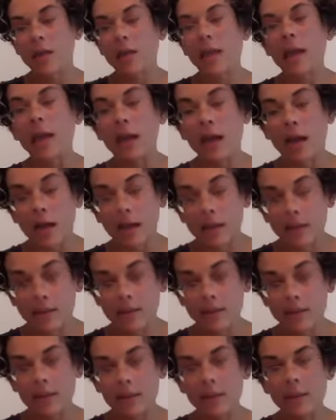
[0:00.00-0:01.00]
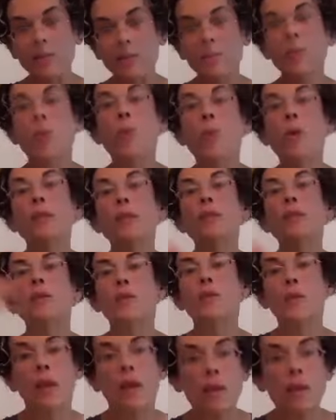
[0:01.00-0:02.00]
chaos is going to
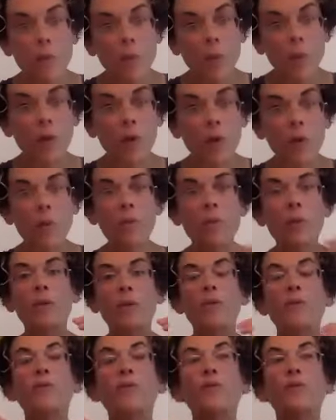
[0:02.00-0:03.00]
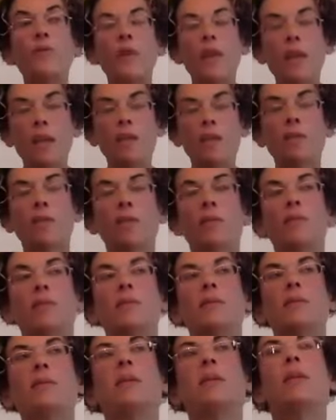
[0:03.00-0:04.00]
create order. What
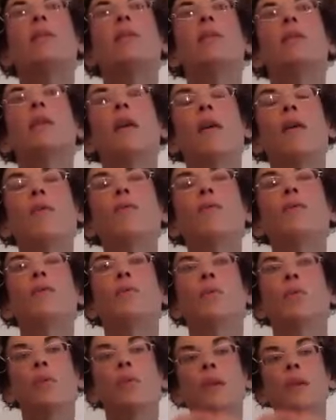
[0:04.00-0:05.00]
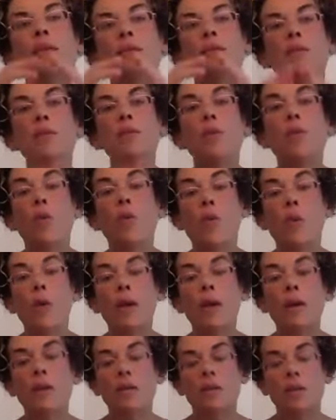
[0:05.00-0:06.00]
feels uncomfortable is
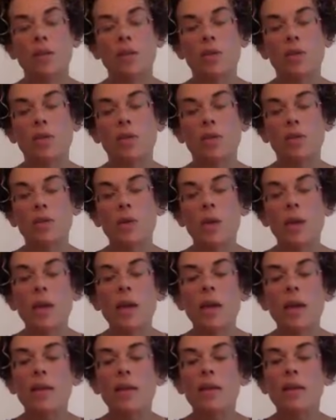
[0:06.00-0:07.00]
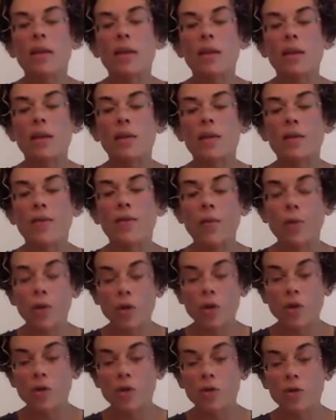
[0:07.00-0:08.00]
going to then
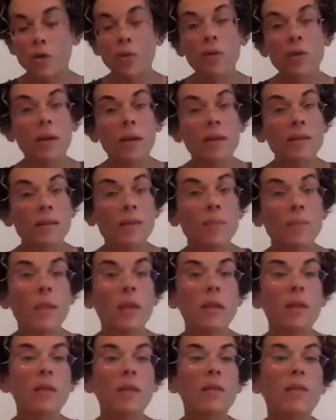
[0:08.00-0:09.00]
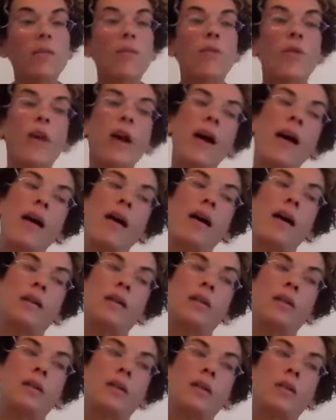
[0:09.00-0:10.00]
force you to look at something that
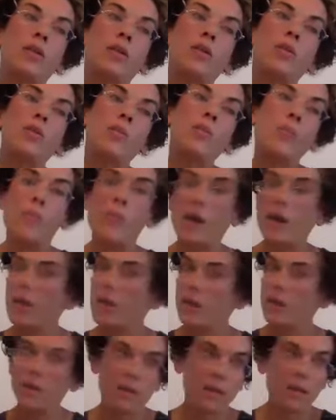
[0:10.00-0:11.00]
you might